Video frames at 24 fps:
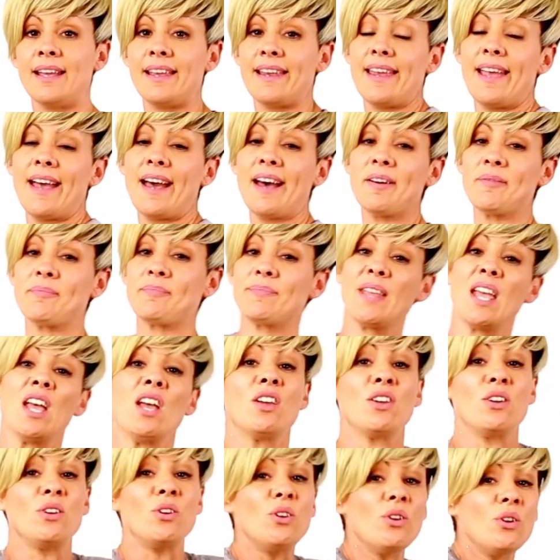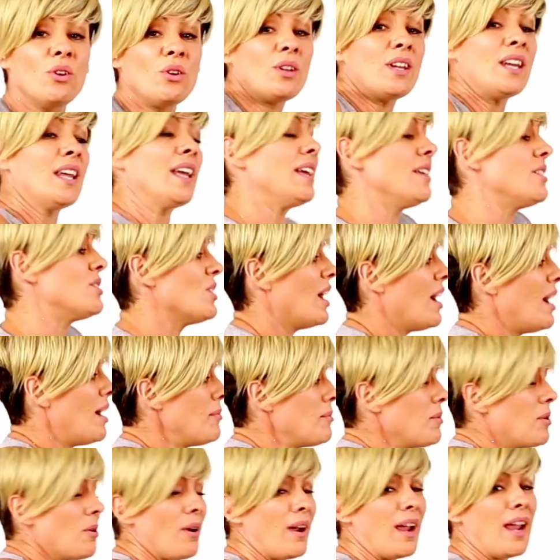Yep, you need to
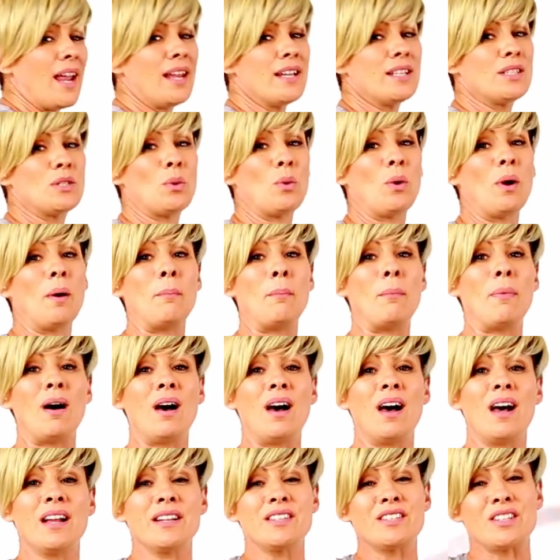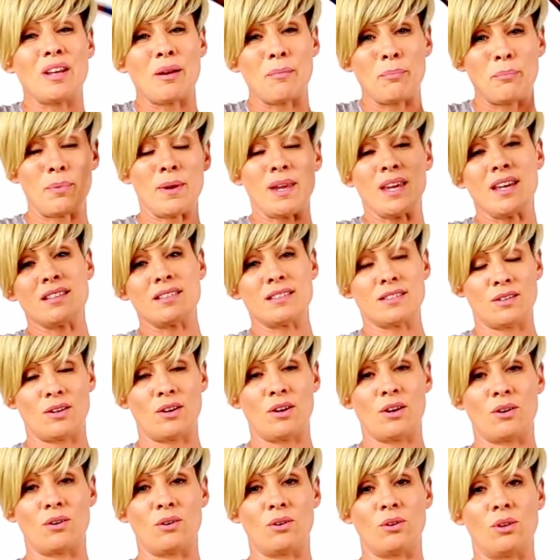upgrade to a much bigger
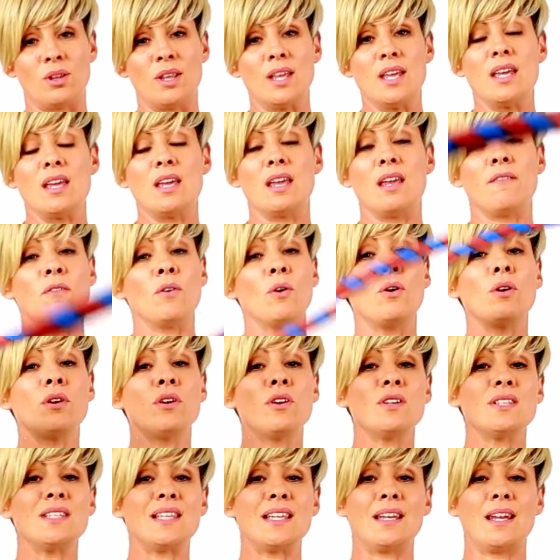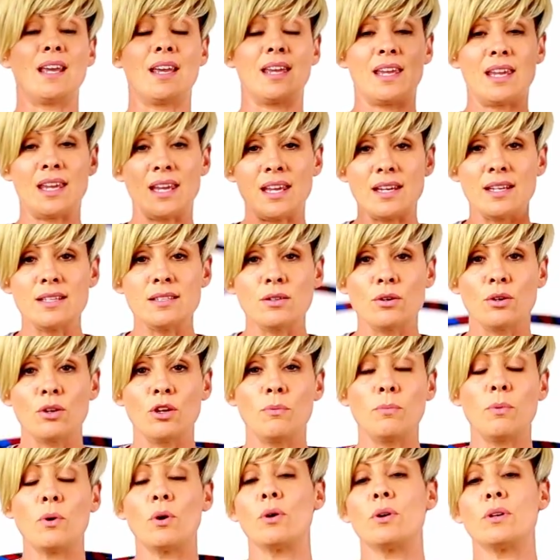circle. If you're using a kiddie's
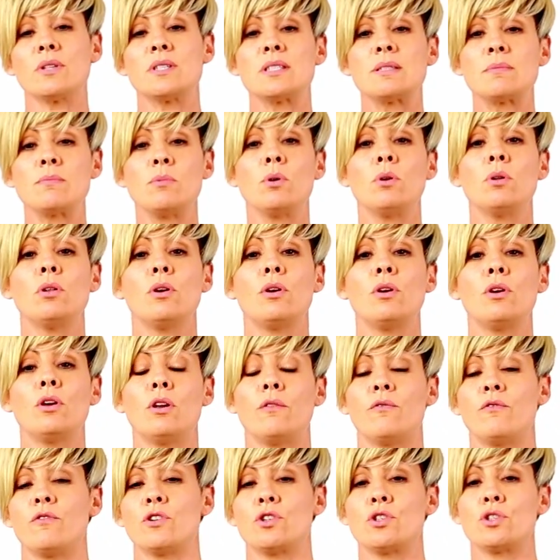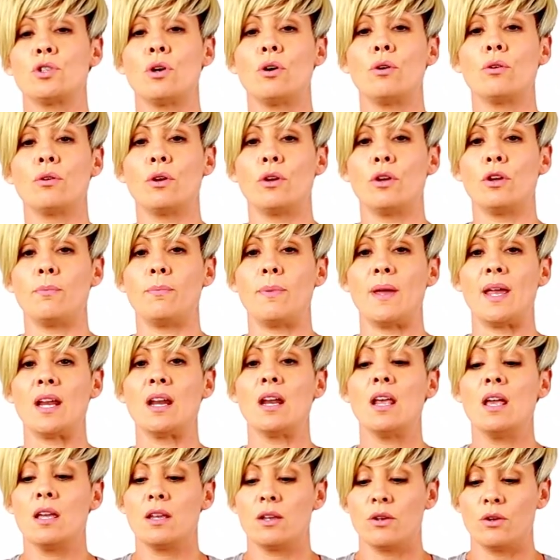hoop or a small hoop for shoulder
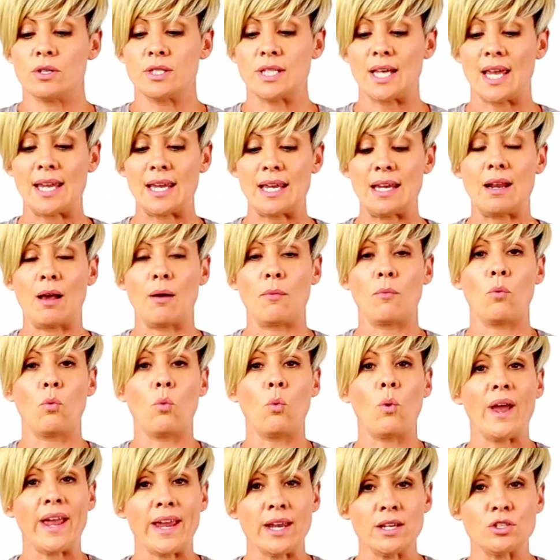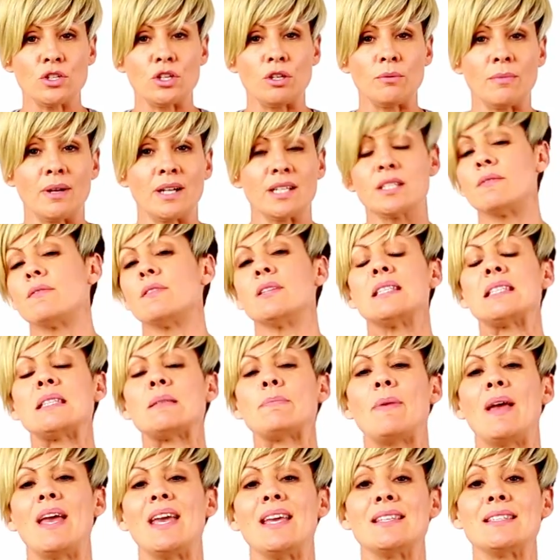hooping, you're taking up way too much of the
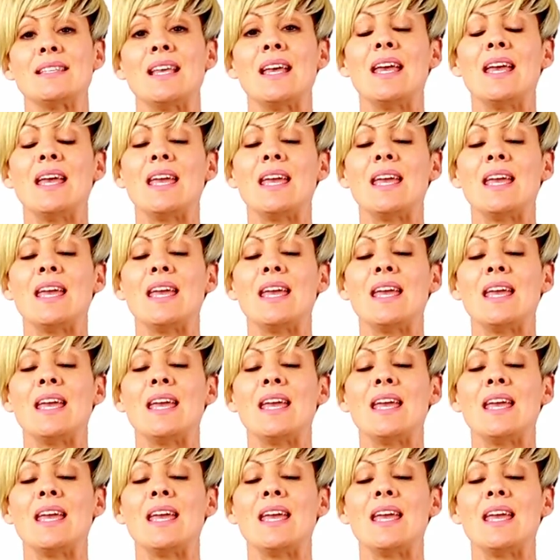space